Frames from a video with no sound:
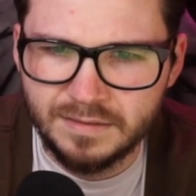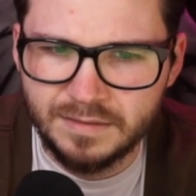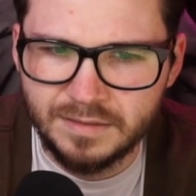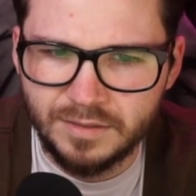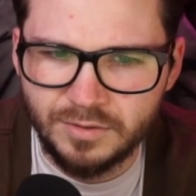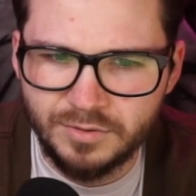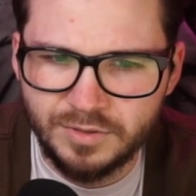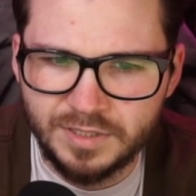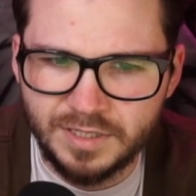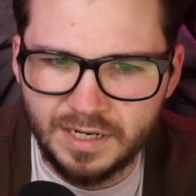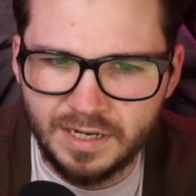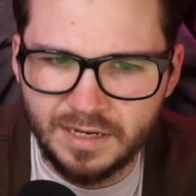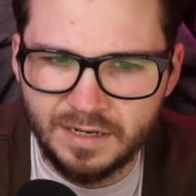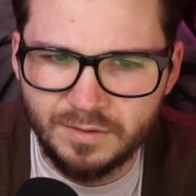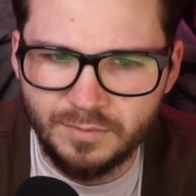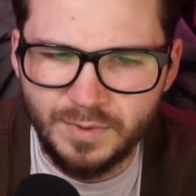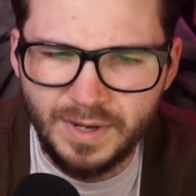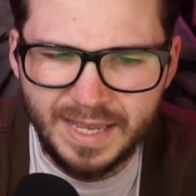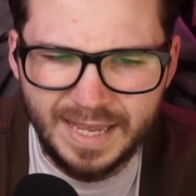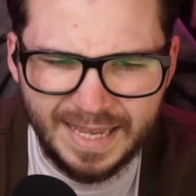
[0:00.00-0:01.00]
No shot.
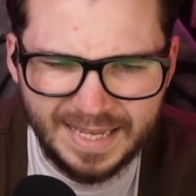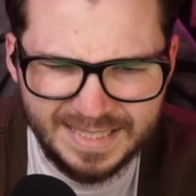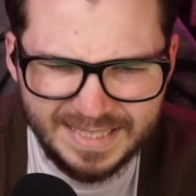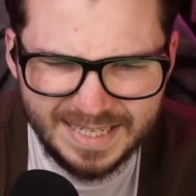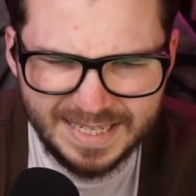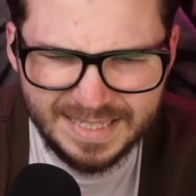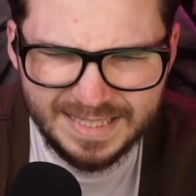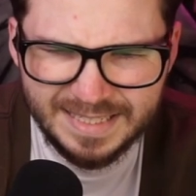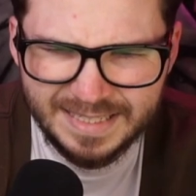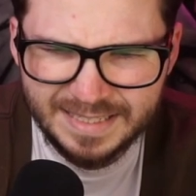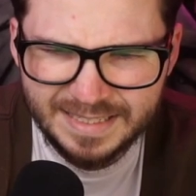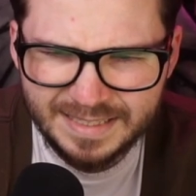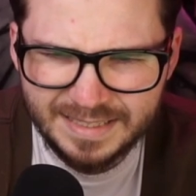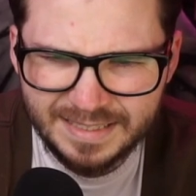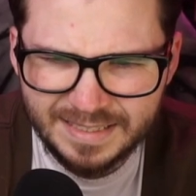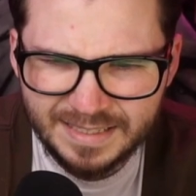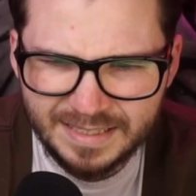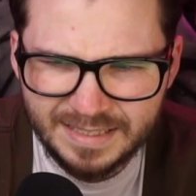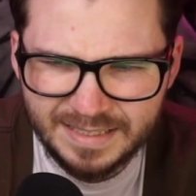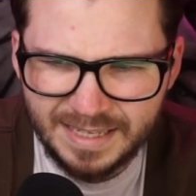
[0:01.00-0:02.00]
Wait, is it?
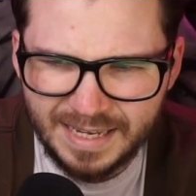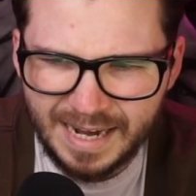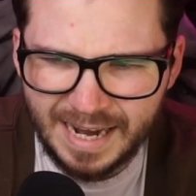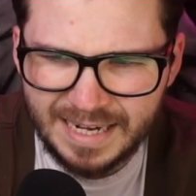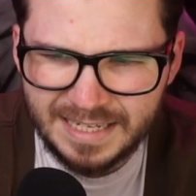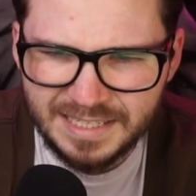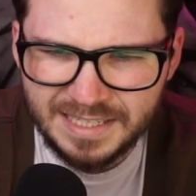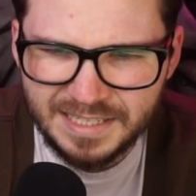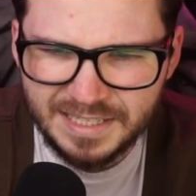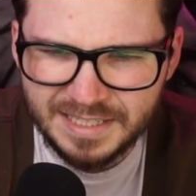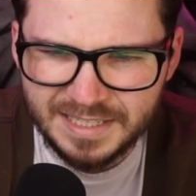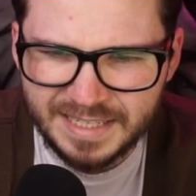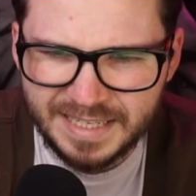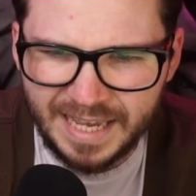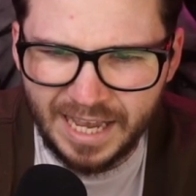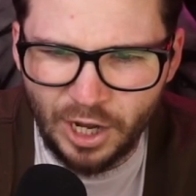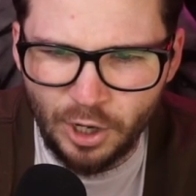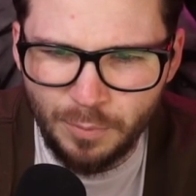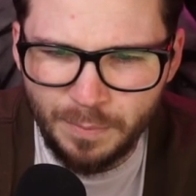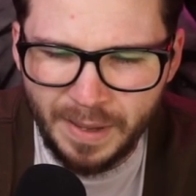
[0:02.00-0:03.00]
Is that actually just
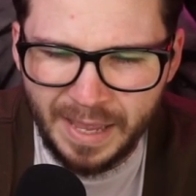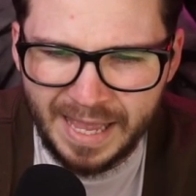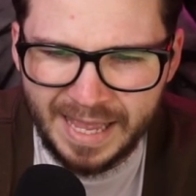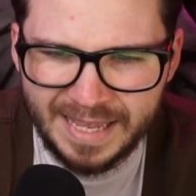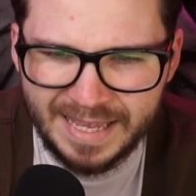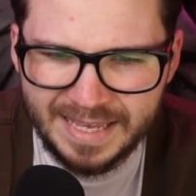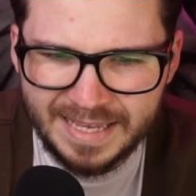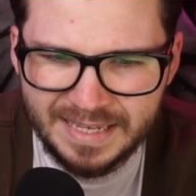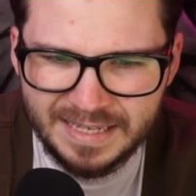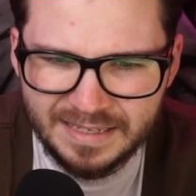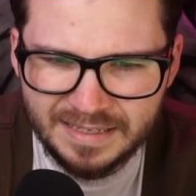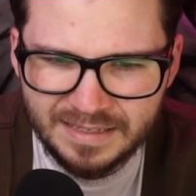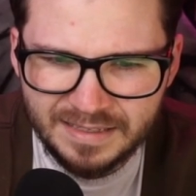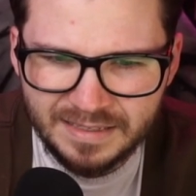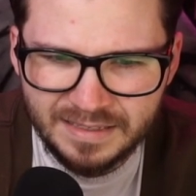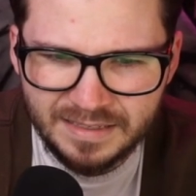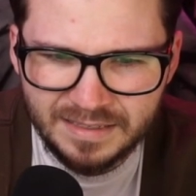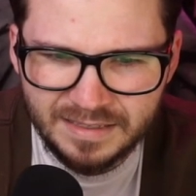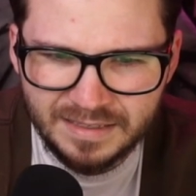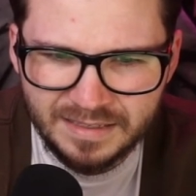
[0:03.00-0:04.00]
kelp hanging?
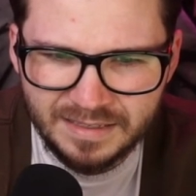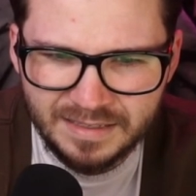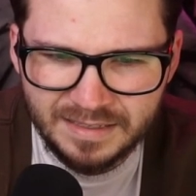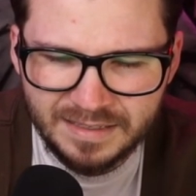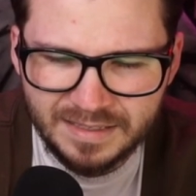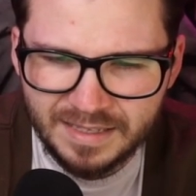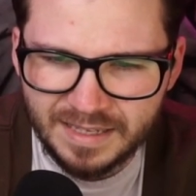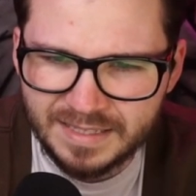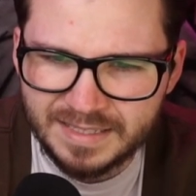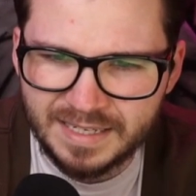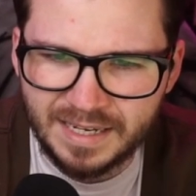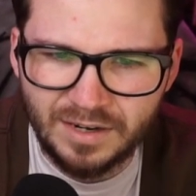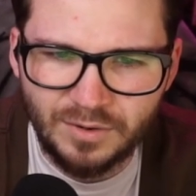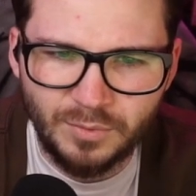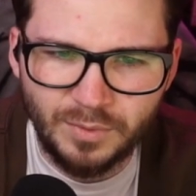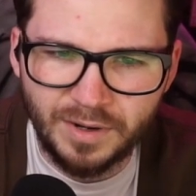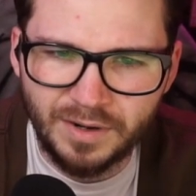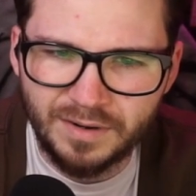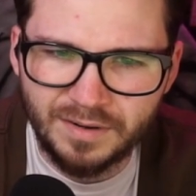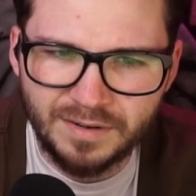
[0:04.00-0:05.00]
That's kind of
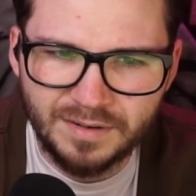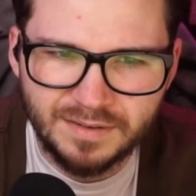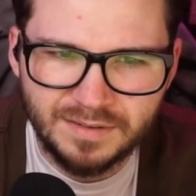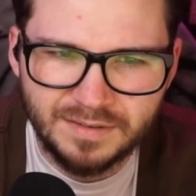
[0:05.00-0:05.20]
weird.